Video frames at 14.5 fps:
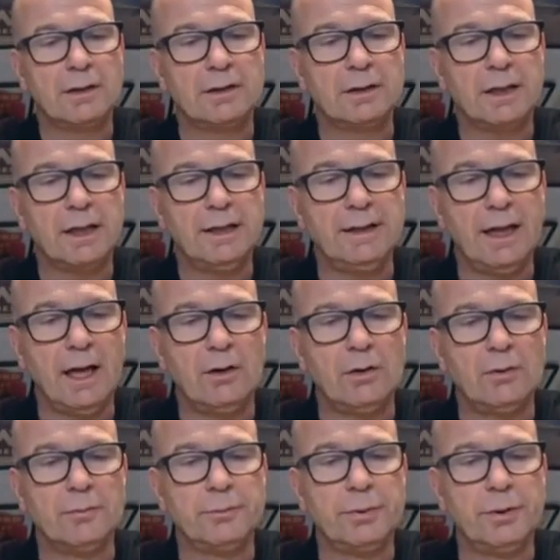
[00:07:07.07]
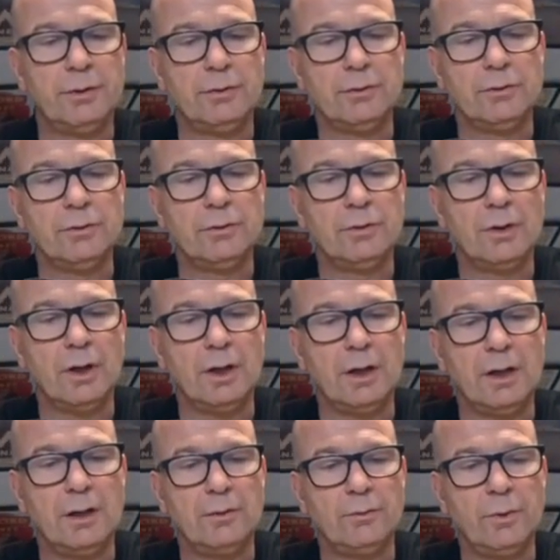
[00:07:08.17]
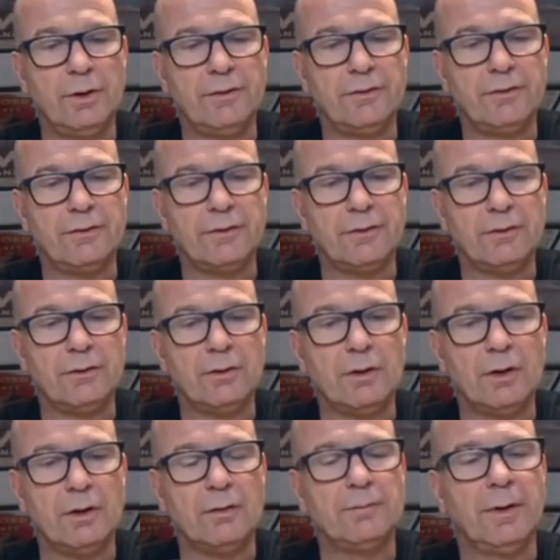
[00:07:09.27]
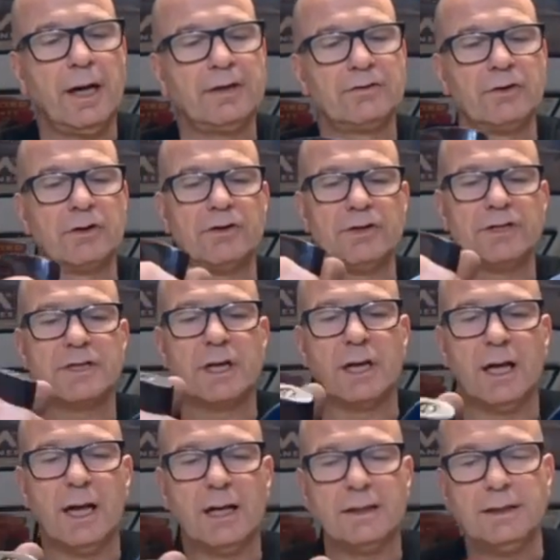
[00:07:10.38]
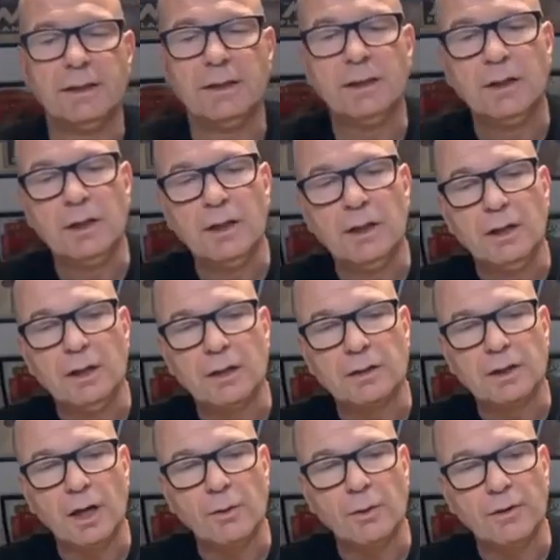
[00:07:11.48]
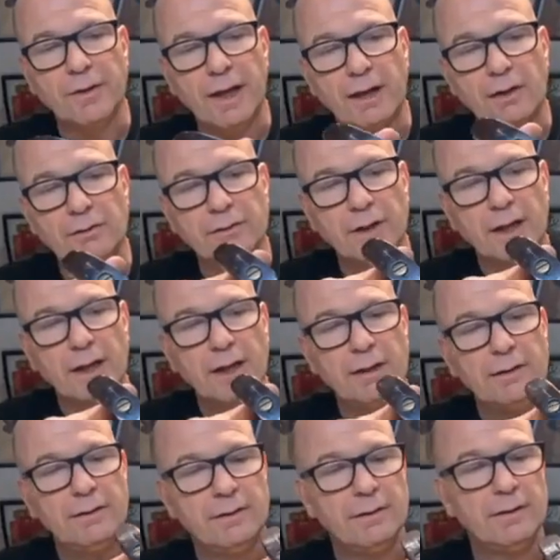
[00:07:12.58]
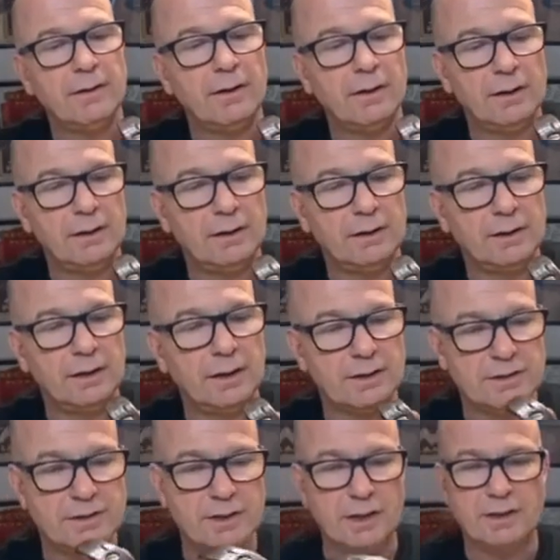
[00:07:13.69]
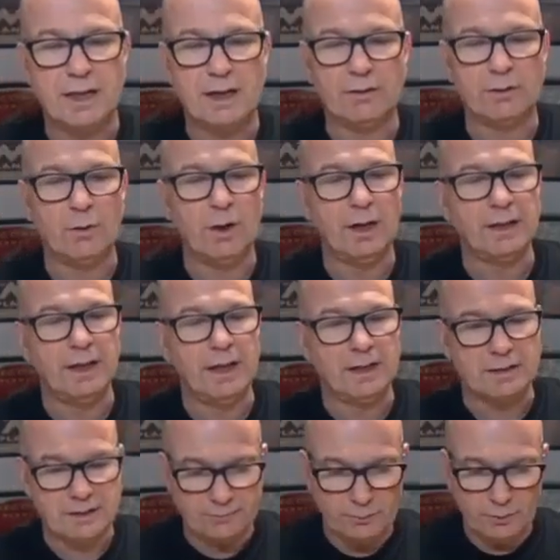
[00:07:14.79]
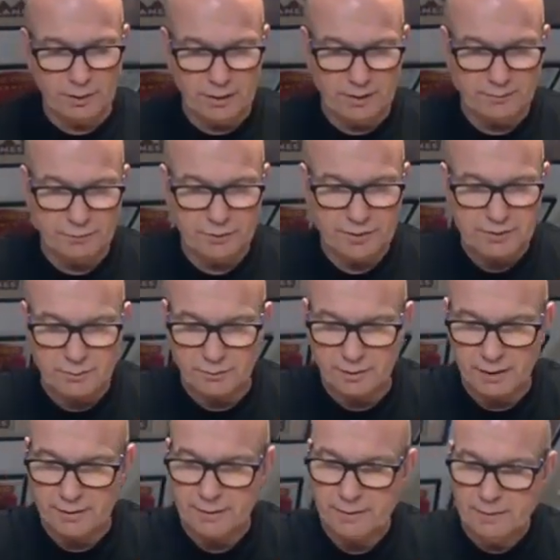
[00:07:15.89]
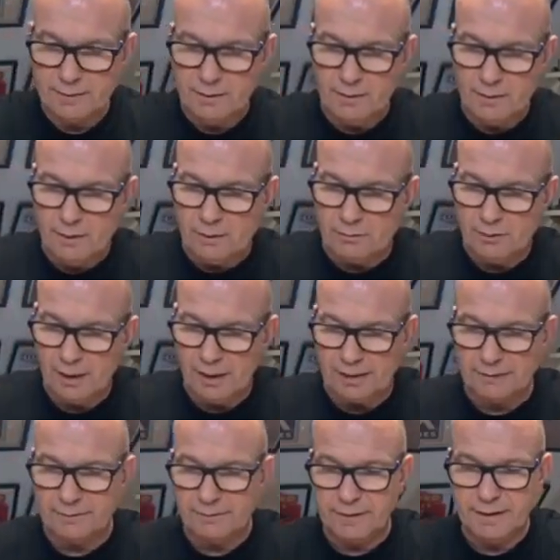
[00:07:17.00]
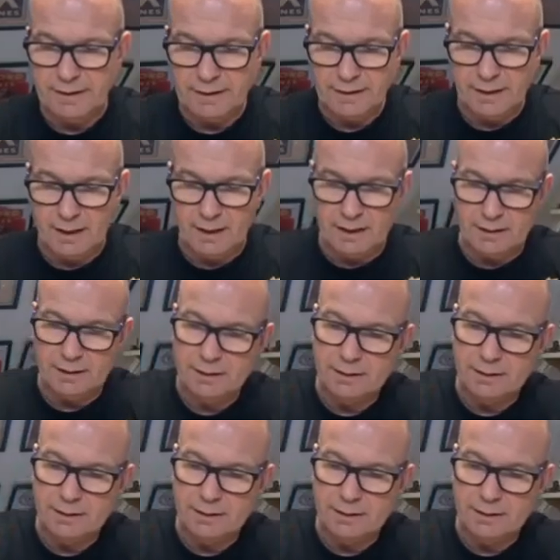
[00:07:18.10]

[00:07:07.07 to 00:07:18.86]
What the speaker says: cleaned that up with microcrystalline. Coat of that on there, and that's turned out quite nice. I'm quite impressed with that. Right, the